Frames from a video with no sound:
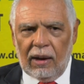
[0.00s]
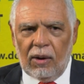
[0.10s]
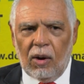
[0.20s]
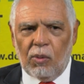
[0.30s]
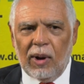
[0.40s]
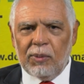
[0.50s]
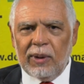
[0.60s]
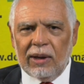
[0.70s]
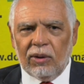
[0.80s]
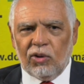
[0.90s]
Now, when
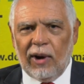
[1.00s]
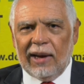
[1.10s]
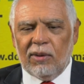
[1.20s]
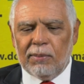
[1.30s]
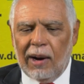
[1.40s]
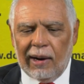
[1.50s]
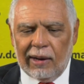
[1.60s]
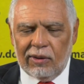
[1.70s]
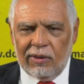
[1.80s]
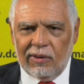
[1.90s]
we try to
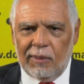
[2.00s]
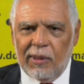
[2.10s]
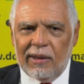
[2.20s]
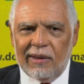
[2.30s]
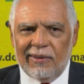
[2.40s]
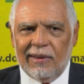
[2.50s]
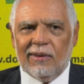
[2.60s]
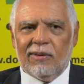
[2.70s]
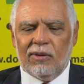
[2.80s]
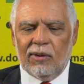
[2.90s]
market some of these
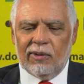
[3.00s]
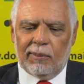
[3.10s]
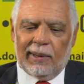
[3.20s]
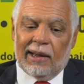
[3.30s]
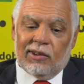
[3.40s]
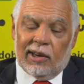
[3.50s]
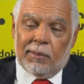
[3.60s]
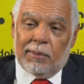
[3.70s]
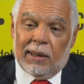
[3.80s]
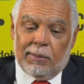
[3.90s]
things to supply
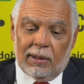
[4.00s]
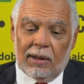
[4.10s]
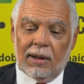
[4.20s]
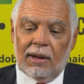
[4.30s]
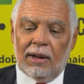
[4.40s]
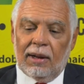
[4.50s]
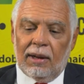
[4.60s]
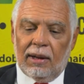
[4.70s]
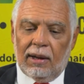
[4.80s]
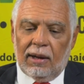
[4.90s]
chain people,
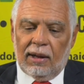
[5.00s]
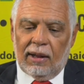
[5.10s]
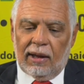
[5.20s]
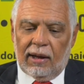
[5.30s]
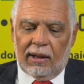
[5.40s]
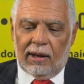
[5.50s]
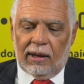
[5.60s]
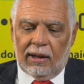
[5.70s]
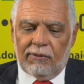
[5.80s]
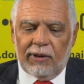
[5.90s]

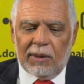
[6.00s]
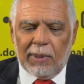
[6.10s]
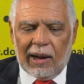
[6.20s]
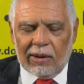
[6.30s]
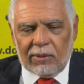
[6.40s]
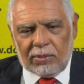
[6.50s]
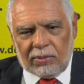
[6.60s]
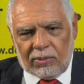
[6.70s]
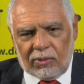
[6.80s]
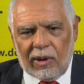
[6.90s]
the feedback
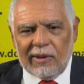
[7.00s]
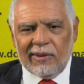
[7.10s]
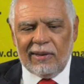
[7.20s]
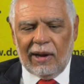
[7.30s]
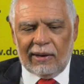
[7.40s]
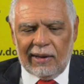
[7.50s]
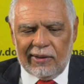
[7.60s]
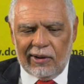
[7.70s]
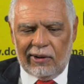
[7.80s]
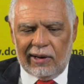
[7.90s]
was not
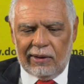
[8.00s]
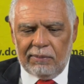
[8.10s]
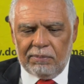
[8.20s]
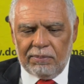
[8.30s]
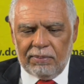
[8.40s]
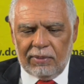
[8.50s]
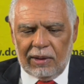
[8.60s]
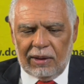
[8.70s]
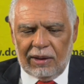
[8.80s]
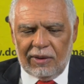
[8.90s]
necessarily
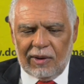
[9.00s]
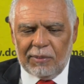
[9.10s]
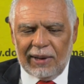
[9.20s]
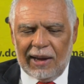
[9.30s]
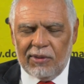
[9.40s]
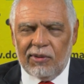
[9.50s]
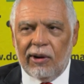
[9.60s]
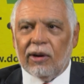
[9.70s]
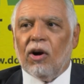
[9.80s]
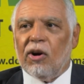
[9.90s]
sometimes
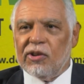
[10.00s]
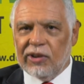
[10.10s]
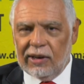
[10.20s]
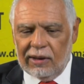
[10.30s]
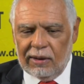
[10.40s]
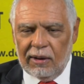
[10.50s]
very encouraging.